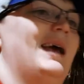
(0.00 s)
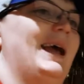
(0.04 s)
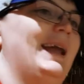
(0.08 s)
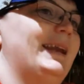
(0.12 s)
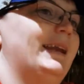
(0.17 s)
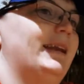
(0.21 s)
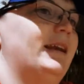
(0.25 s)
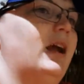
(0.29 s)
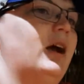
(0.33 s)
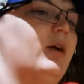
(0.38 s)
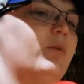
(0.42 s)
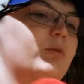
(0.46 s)
I
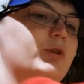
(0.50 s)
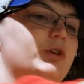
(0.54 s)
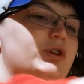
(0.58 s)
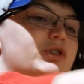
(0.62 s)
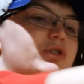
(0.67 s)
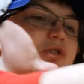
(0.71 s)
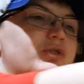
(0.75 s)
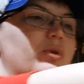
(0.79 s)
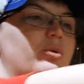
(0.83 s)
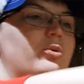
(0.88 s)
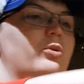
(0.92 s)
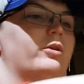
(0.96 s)
did not
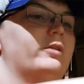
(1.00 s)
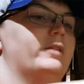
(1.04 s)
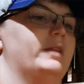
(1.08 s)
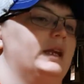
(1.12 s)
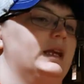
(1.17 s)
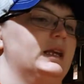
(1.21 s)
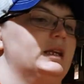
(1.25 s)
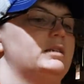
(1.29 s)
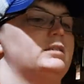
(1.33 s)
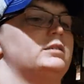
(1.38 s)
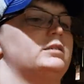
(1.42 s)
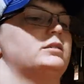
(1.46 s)
restore
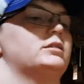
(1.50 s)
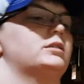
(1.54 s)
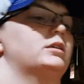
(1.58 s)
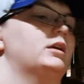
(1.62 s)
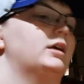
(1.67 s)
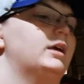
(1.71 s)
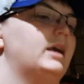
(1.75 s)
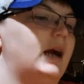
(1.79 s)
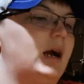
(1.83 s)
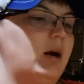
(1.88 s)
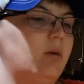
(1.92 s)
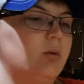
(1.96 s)
this,
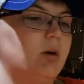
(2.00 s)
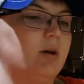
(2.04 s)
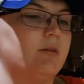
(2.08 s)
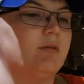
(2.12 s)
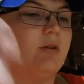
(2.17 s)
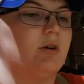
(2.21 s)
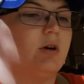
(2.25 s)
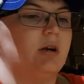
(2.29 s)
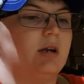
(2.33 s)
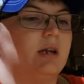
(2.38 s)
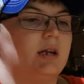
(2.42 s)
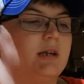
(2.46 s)

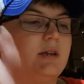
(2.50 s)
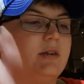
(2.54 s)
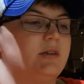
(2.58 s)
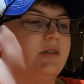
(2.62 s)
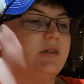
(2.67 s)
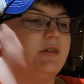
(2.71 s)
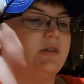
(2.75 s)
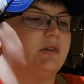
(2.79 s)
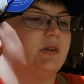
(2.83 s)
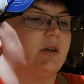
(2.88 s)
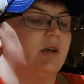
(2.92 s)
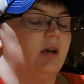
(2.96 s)
however, it
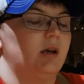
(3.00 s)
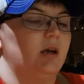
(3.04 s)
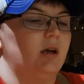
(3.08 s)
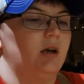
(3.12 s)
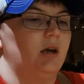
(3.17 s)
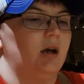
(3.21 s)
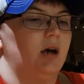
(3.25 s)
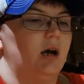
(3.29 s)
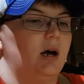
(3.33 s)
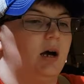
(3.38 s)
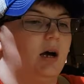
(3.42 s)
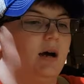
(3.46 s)
is
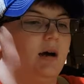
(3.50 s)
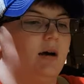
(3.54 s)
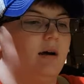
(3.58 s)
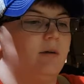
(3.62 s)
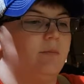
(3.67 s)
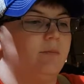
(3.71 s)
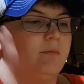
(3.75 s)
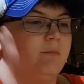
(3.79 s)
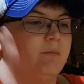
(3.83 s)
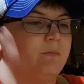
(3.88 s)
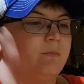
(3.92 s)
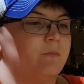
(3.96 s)

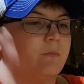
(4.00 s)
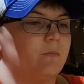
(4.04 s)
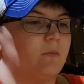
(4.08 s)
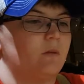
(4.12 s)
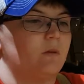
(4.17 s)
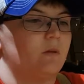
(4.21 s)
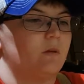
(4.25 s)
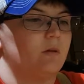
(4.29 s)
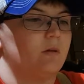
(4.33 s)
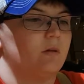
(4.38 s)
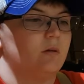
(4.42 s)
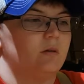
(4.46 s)

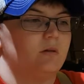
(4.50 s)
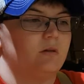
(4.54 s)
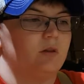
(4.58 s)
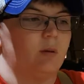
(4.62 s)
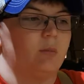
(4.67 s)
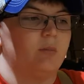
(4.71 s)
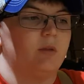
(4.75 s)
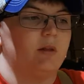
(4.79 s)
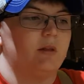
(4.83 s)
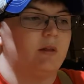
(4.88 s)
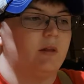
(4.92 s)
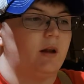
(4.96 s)

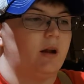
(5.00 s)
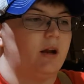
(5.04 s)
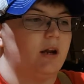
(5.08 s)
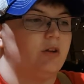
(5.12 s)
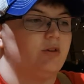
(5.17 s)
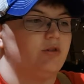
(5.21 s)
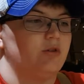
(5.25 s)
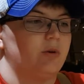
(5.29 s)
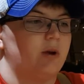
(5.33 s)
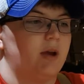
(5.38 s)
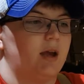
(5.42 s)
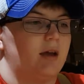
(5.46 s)
something that I
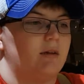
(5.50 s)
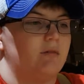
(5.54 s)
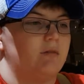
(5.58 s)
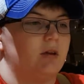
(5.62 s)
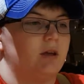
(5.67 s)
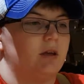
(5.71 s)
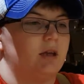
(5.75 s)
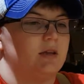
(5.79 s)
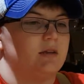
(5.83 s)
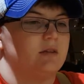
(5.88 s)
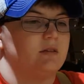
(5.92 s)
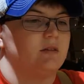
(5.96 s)
enjoy
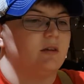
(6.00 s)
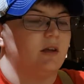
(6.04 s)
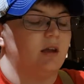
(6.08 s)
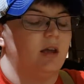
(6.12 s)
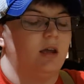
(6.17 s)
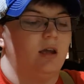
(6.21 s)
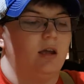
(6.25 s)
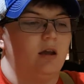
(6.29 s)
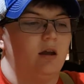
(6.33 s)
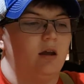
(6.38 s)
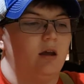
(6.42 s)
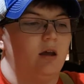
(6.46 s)
having. It's
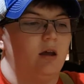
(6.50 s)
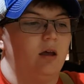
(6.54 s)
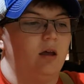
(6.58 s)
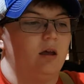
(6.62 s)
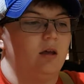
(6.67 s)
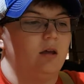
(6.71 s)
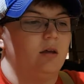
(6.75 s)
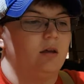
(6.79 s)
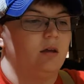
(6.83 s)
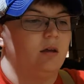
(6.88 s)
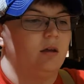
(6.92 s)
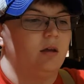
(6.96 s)

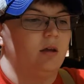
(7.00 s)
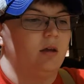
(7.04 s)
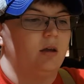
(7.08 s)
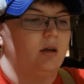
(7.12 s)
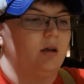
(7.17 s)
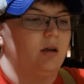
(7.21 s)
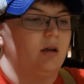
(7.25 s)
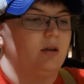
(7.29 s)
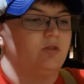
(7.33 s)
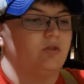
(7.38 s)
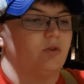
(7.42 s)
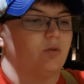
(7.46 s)
a
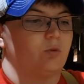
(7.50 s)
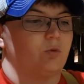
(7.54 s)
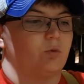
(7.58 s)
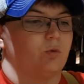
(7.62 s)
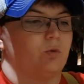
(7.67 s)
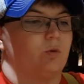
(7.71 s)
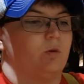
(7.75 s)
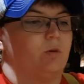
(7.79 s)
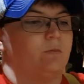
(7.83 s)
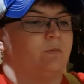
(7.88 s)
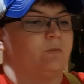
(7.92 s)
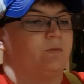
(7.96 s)

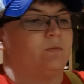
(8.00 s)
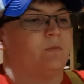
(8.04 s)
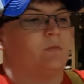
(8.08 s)
rule.